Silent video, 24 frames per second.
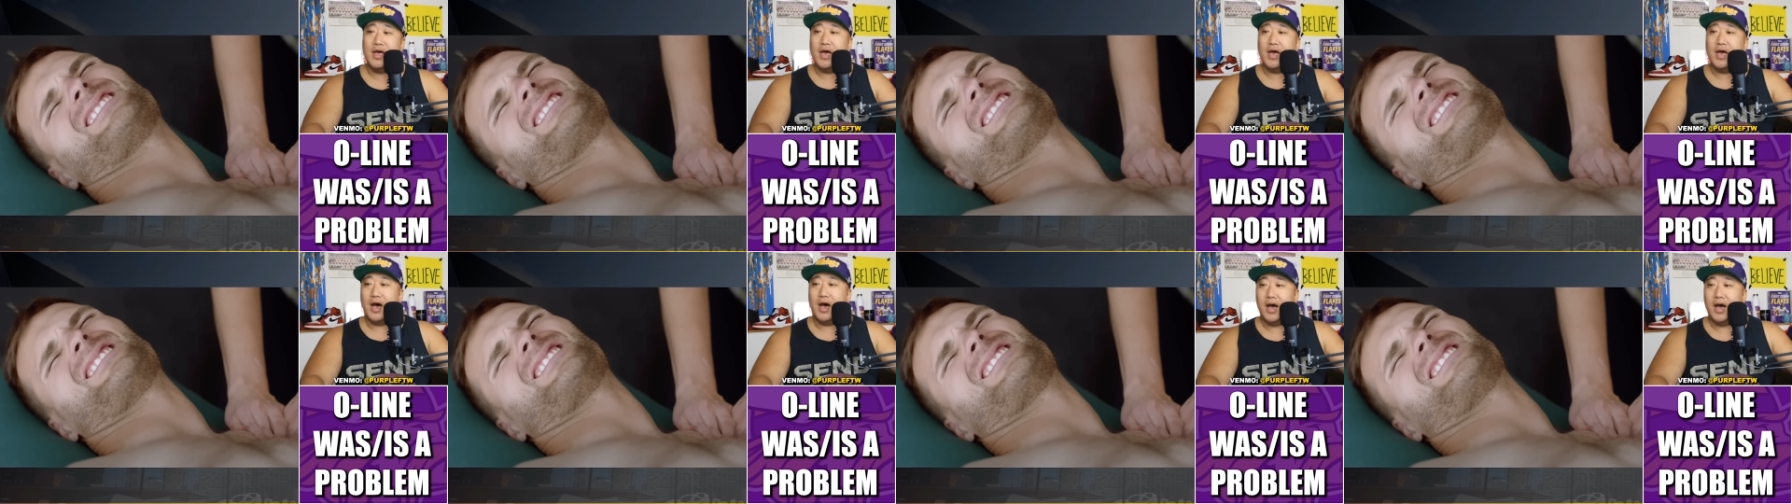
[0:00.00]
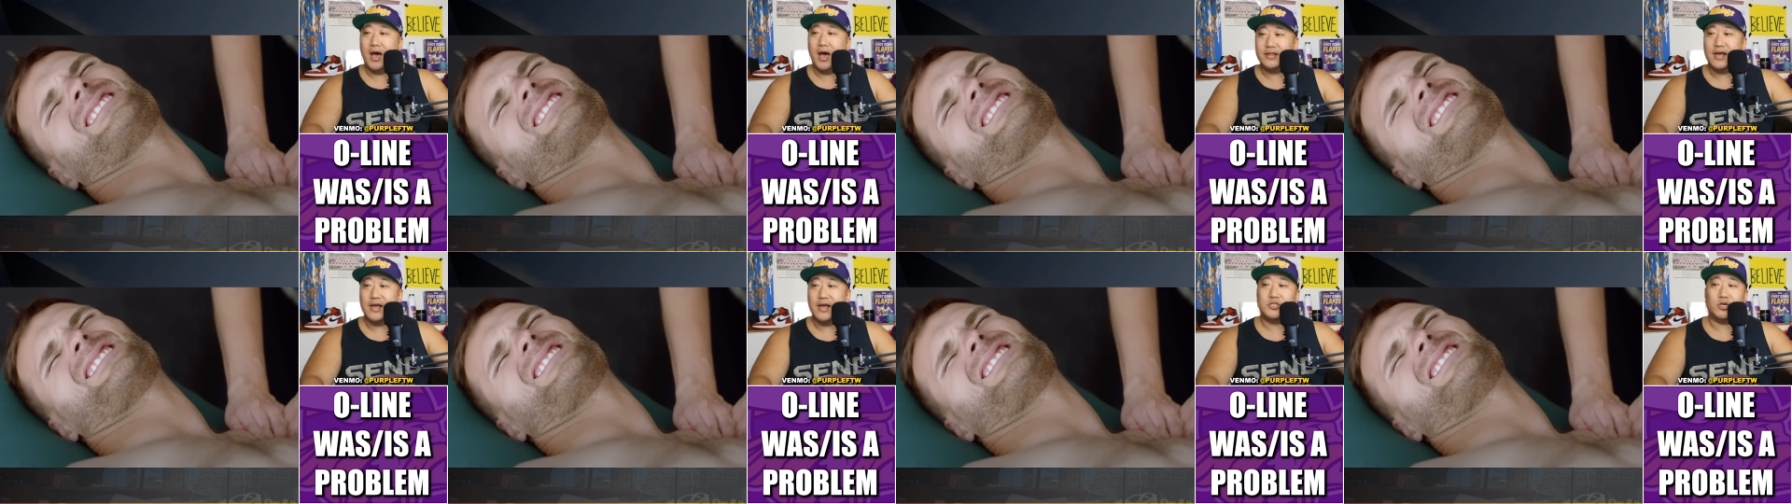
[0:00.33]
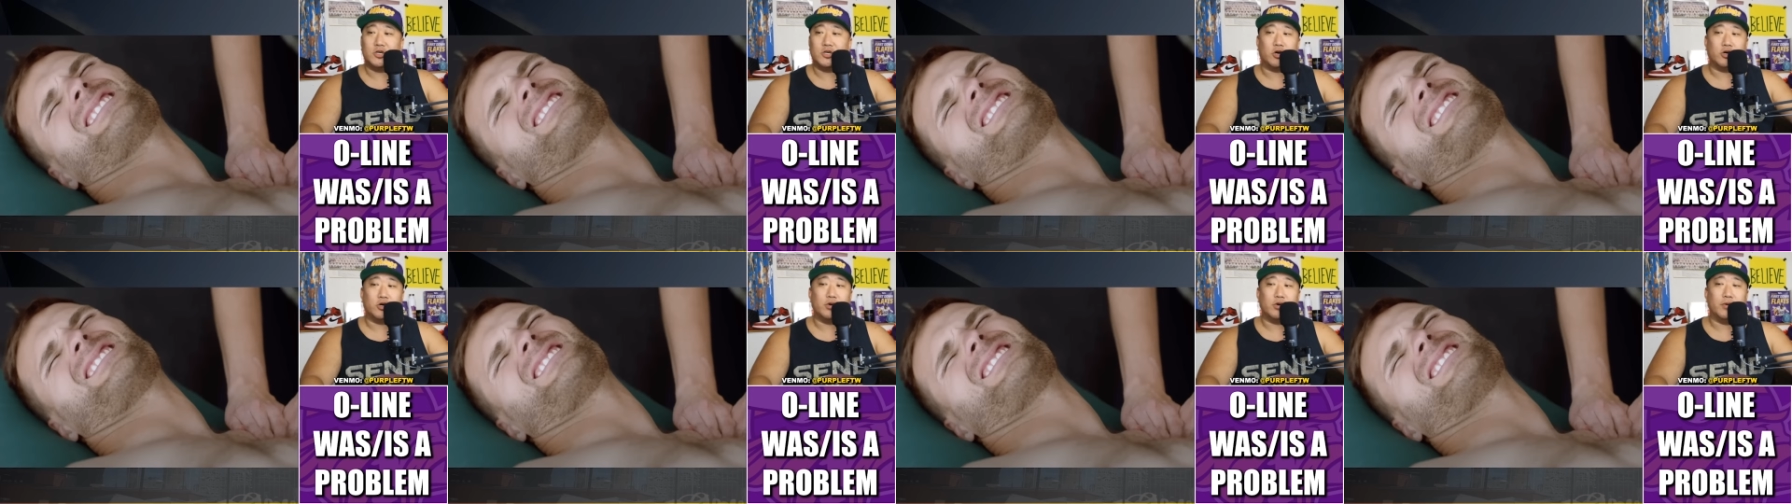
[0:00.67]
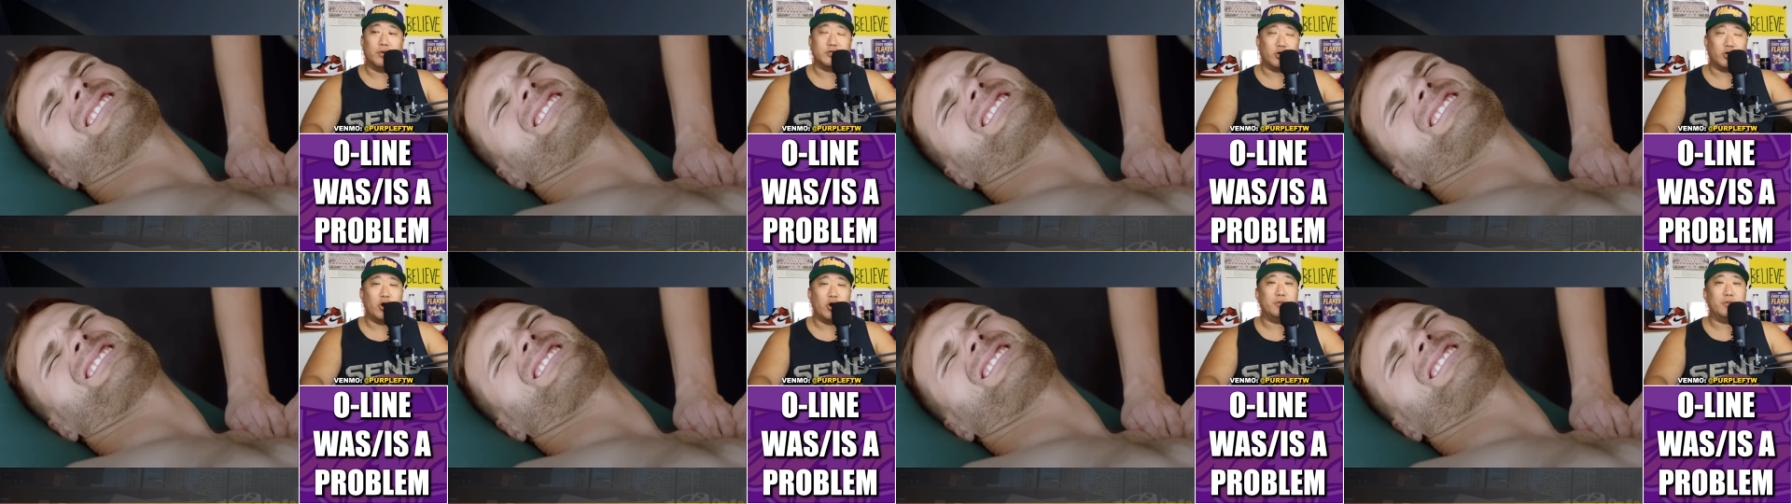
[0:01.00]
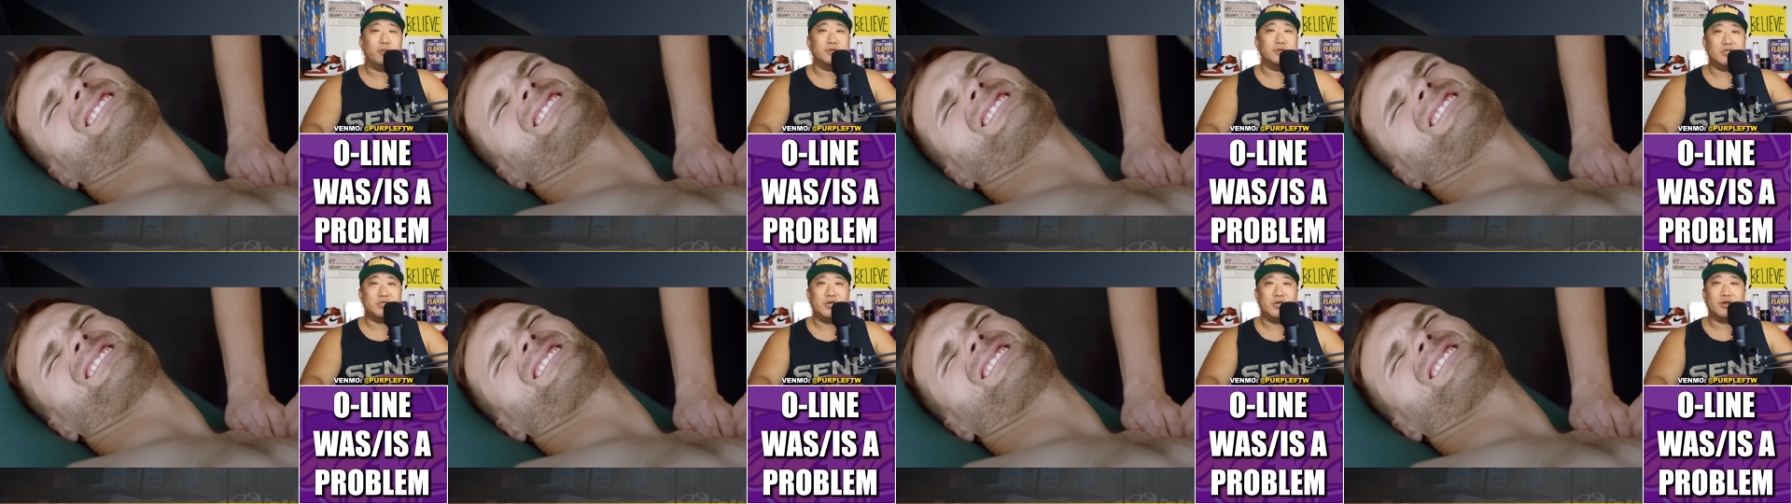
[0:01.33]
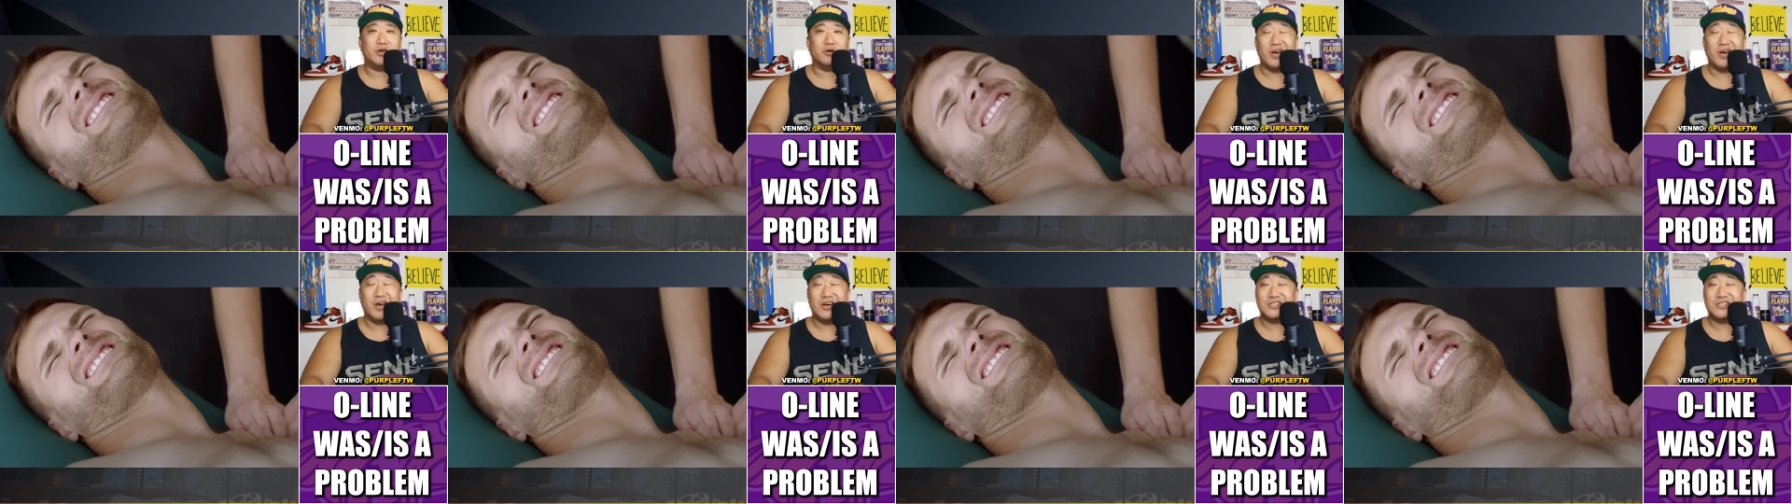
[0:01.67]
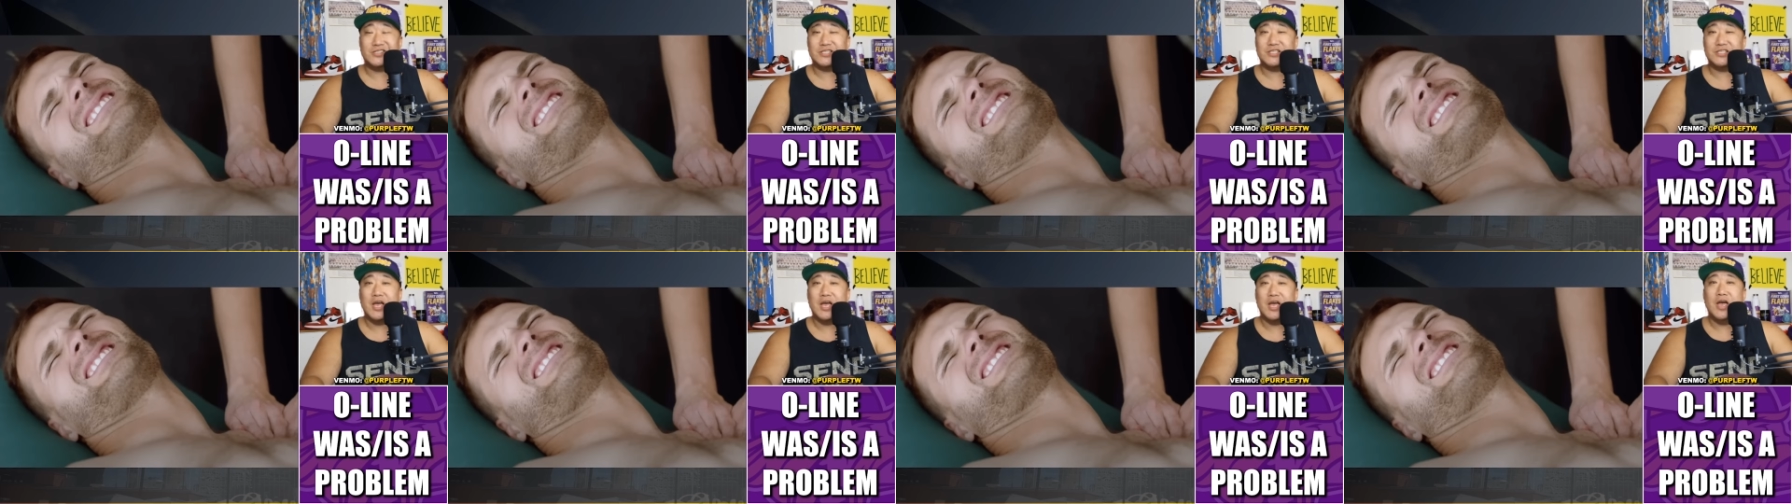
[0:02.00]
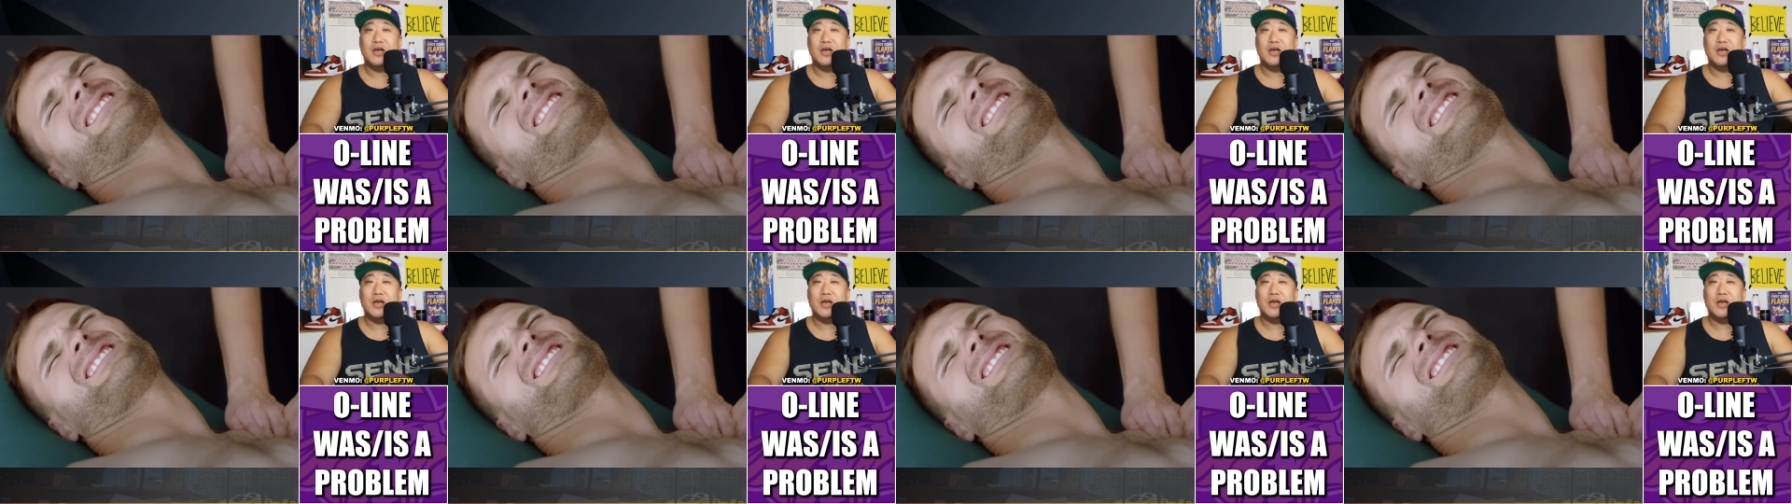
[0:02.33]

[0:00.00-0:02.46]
Uh, and last year, Kirk Jerome Ezekiel Cousins